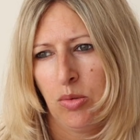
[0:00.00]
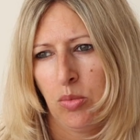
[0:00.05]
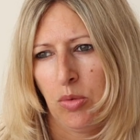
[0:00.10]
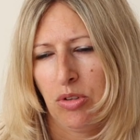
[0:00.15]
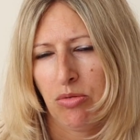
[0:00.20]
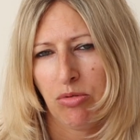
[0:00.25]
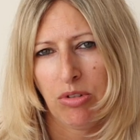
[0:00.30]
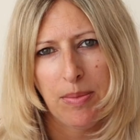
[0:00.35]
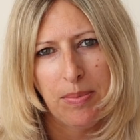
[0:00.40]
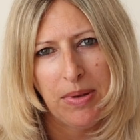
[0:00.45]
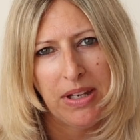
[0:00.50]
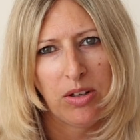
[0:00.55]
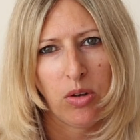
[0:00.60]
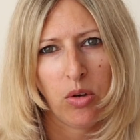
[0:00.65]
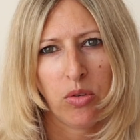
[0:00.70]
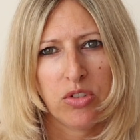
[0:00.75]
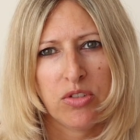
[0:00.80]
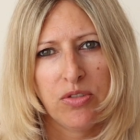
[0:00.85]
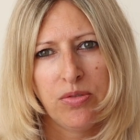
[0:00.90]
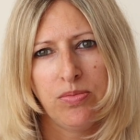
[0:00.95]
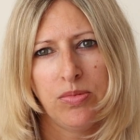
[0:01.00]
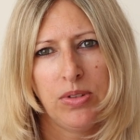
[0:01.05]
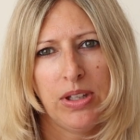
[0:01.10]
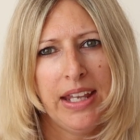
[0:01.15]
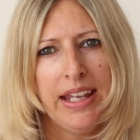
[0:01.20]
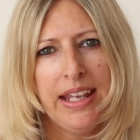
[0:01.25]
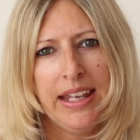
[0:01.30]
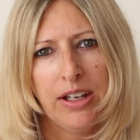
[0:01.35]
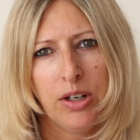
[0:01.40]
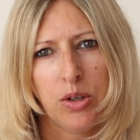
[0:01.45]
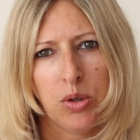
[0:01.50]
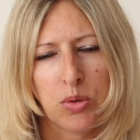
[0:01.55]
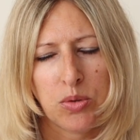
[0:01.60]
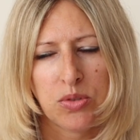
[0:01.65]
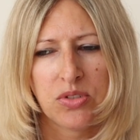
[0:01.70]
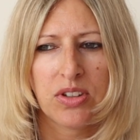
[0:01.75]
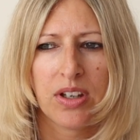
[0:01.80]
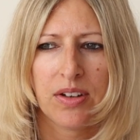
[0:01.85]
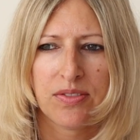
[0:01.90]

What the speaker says: with ribbing on the heels.